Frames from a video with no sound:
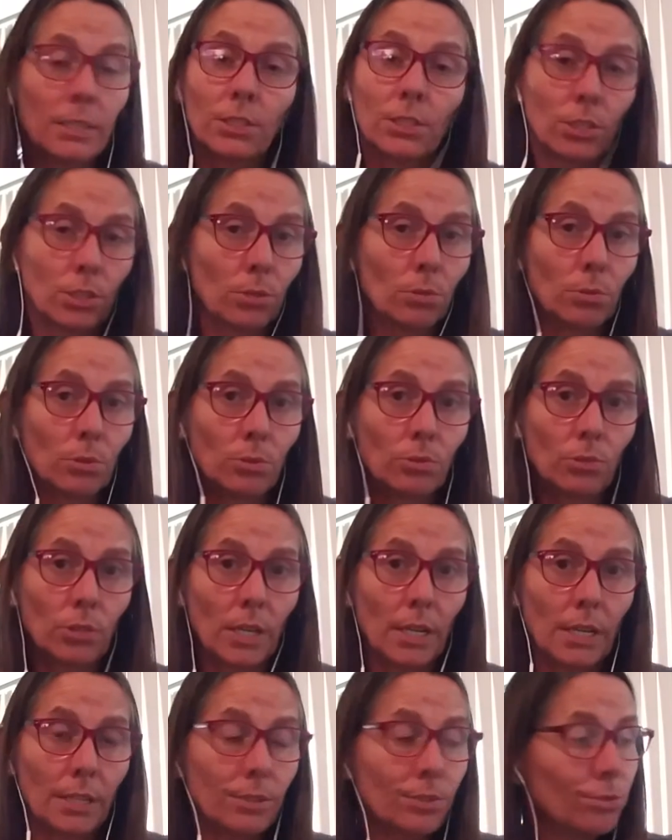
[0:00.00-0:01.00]
Guru
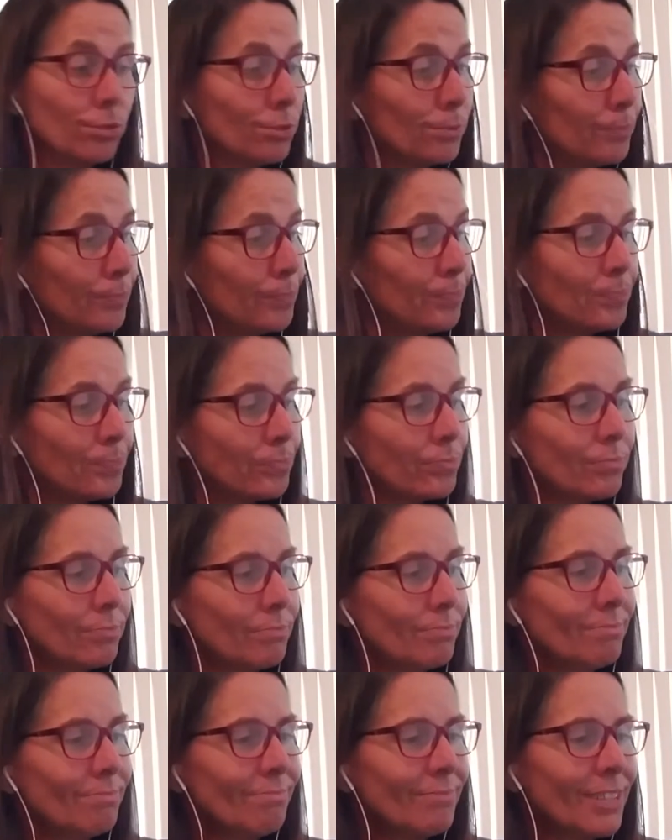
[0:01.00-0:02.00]
says
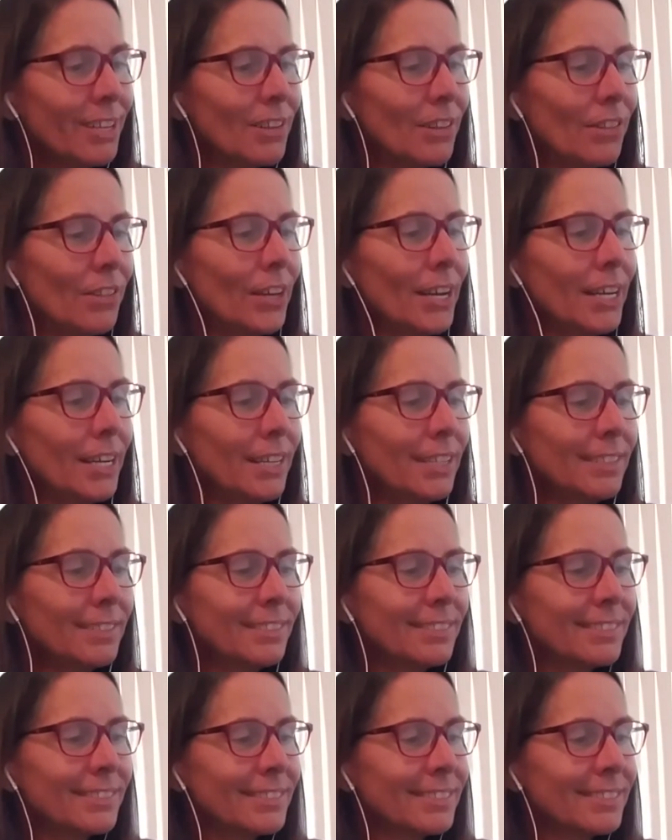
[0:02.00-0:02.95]
that